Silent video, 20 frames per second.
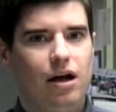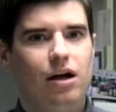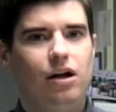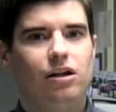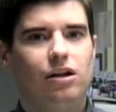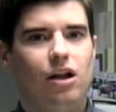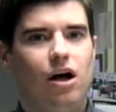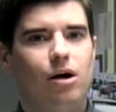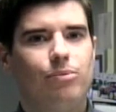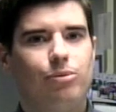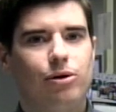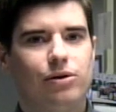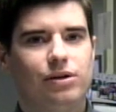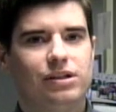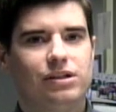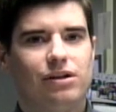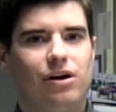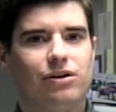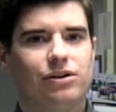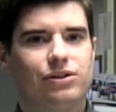Lompoc
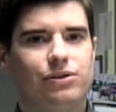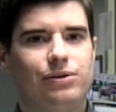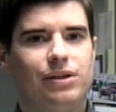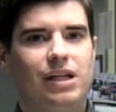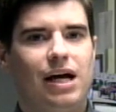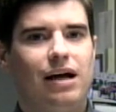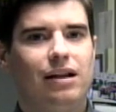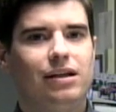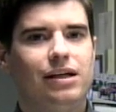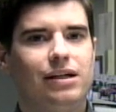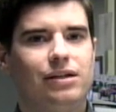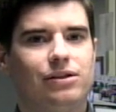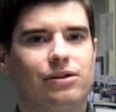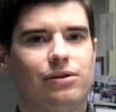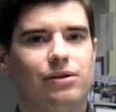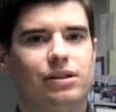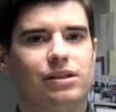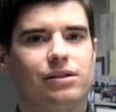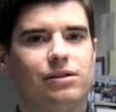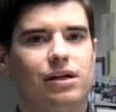is also in that league,
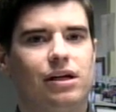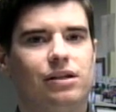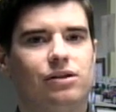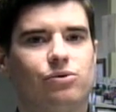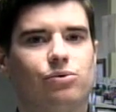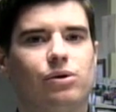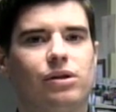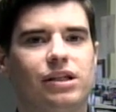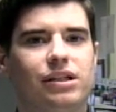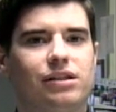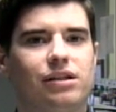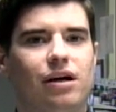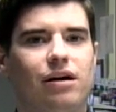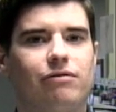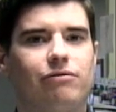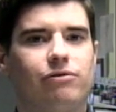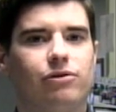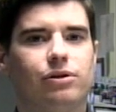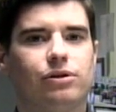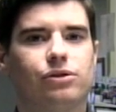so it's really
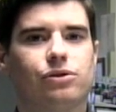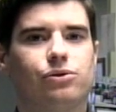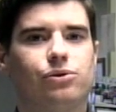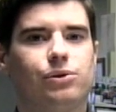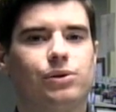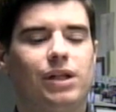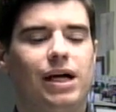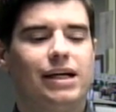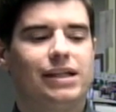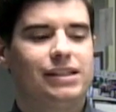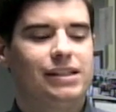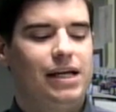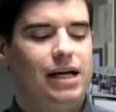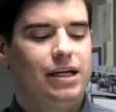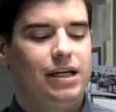tough for a school like Santa